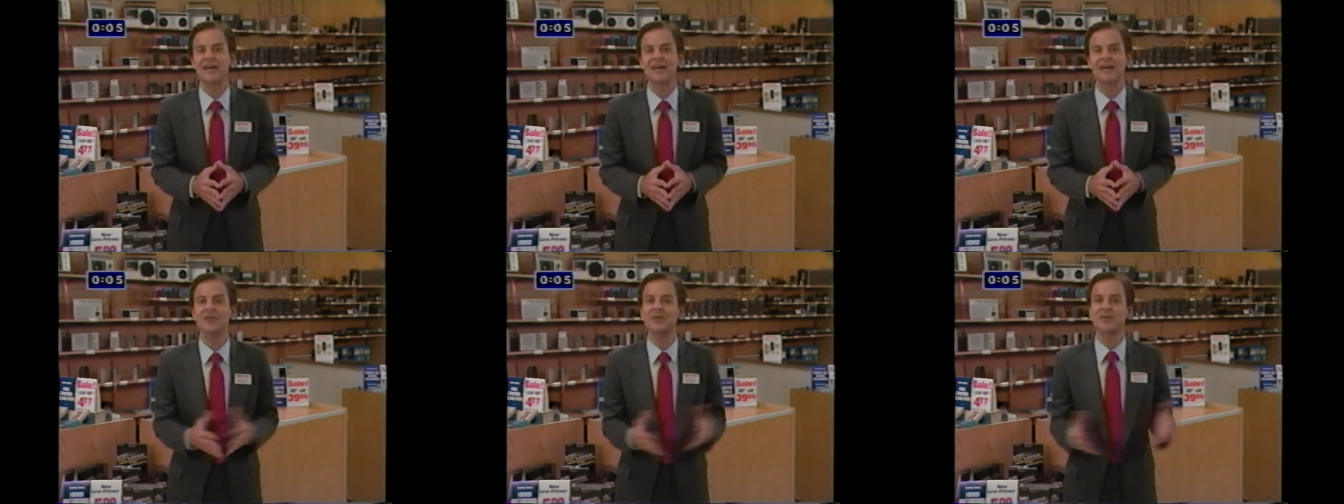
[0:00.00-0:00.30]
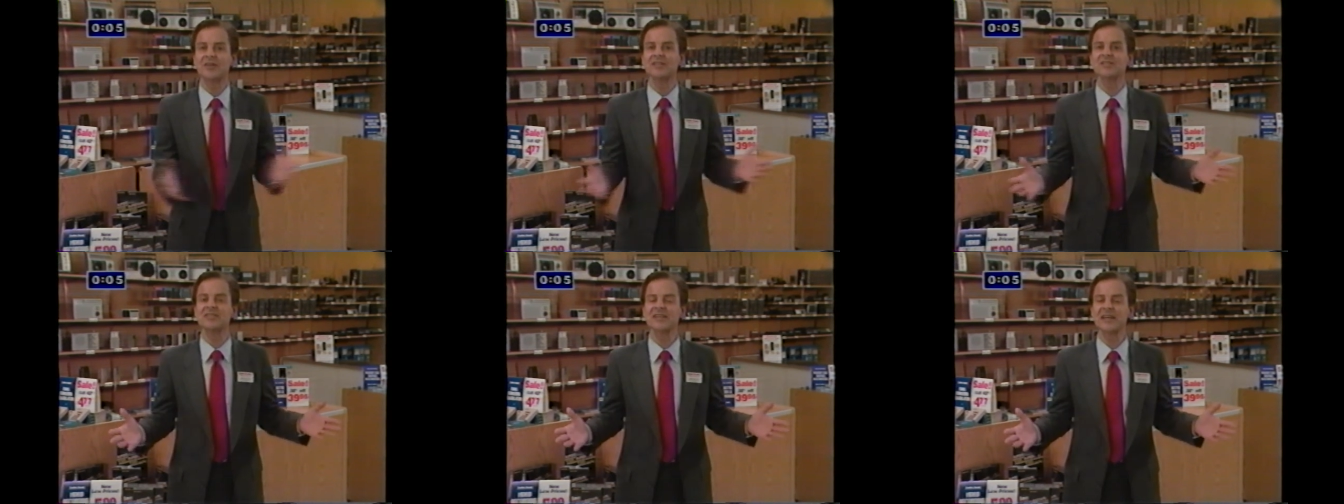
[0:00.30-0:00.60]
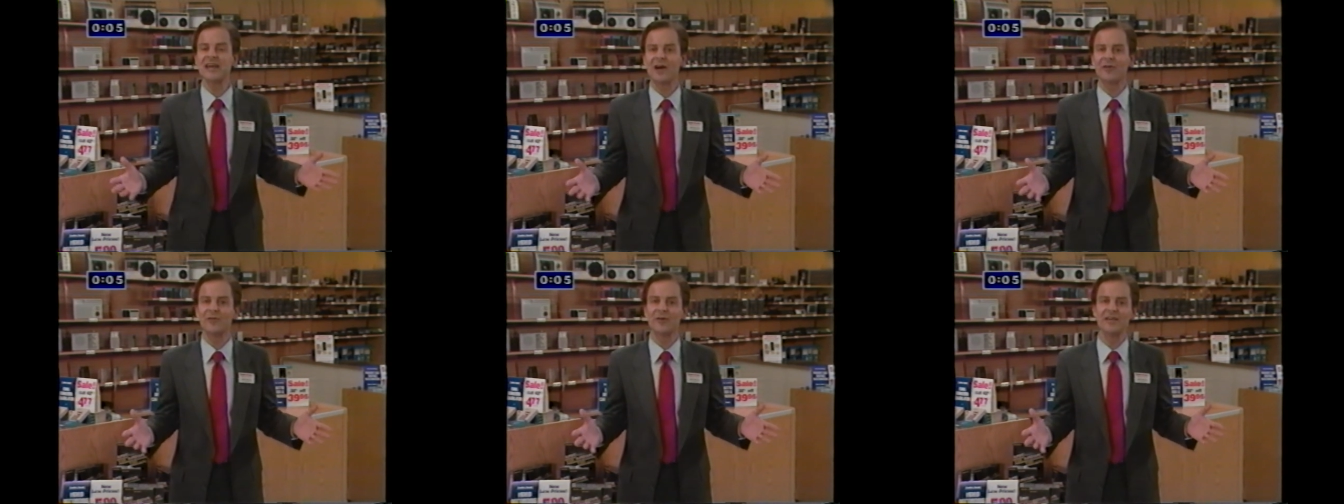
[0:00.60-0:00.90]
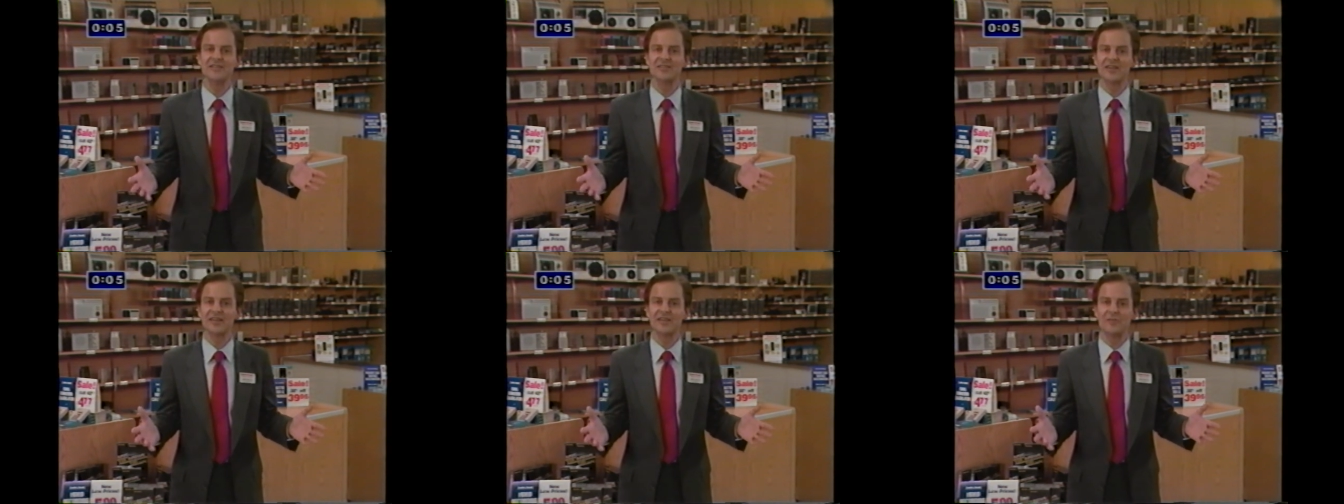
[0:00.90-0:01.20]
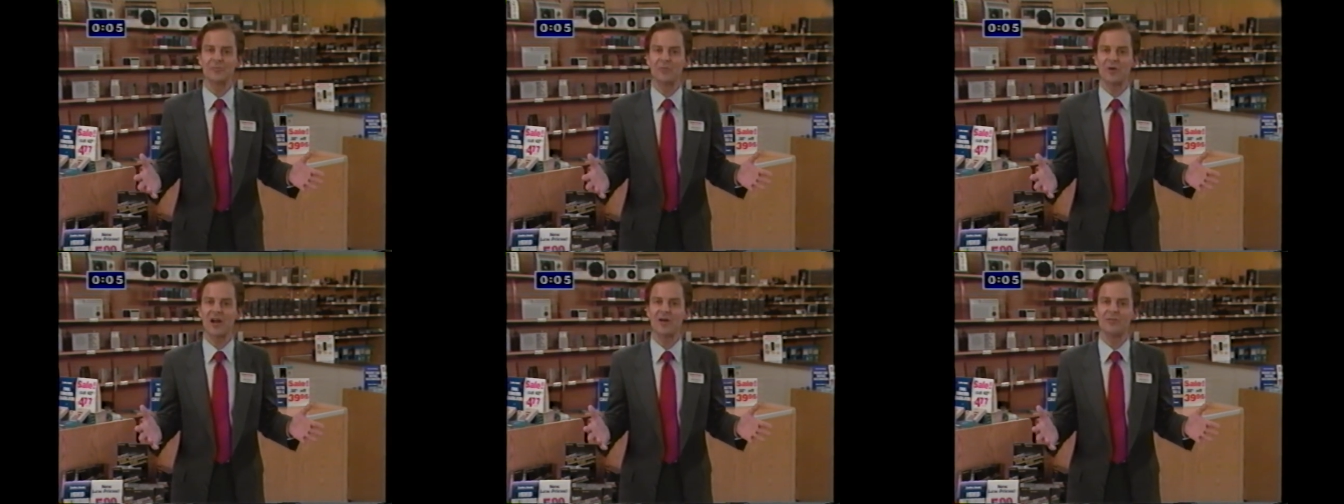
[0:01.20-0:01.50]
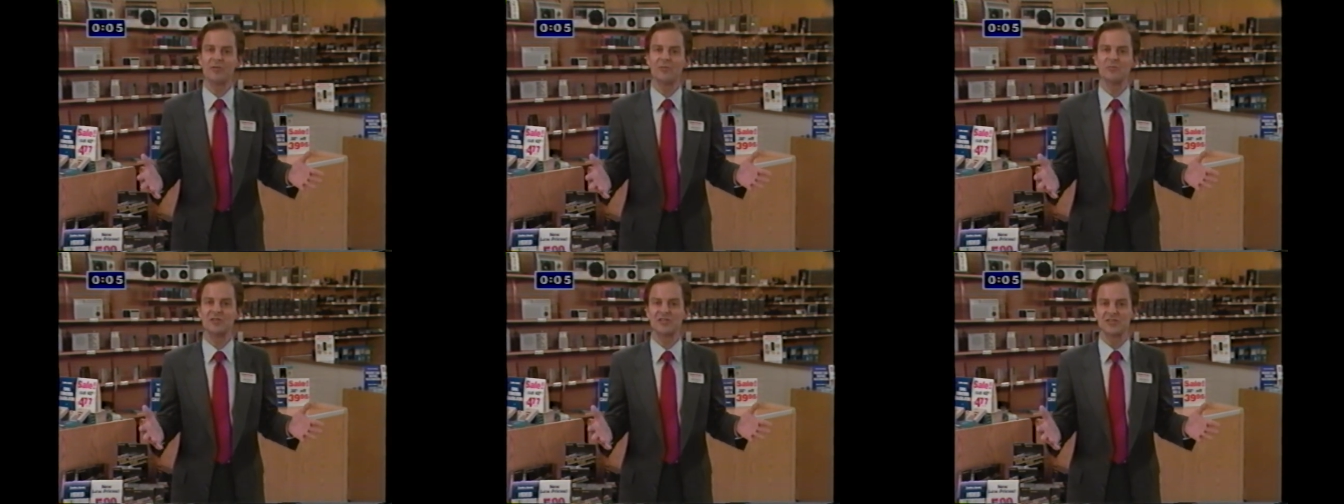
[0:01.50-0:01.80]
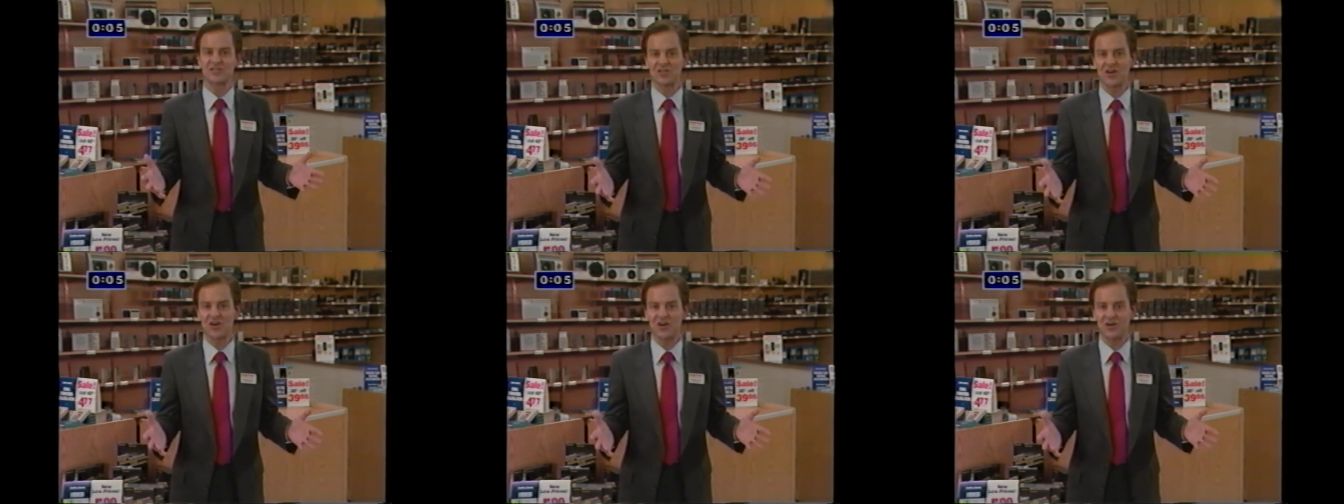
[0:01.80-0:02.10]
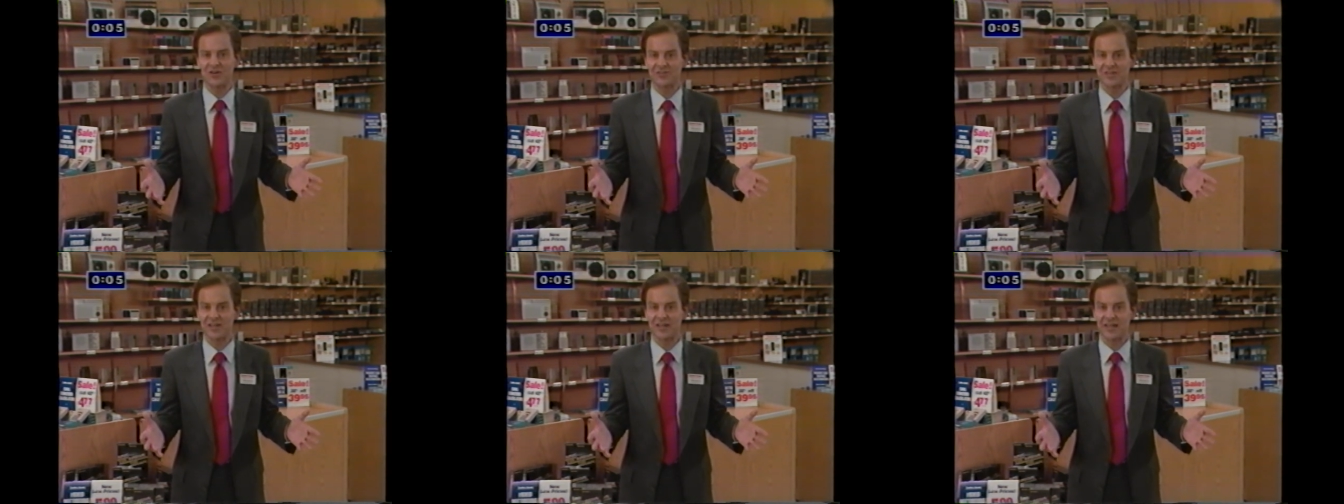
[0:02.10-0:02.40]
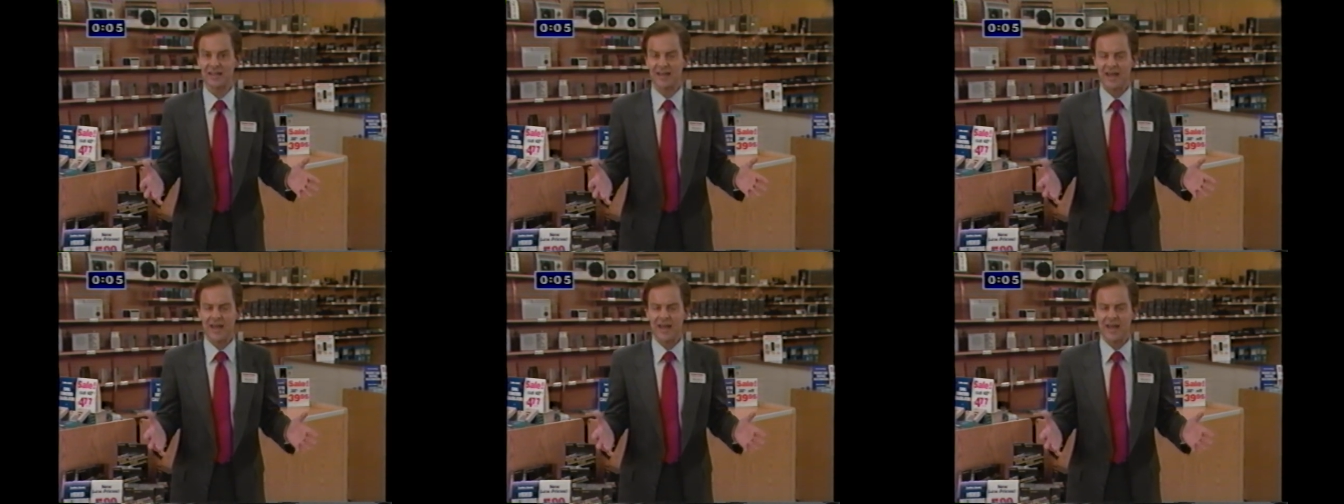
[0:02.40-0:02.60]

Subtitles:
And you can see how easily the problem was solved.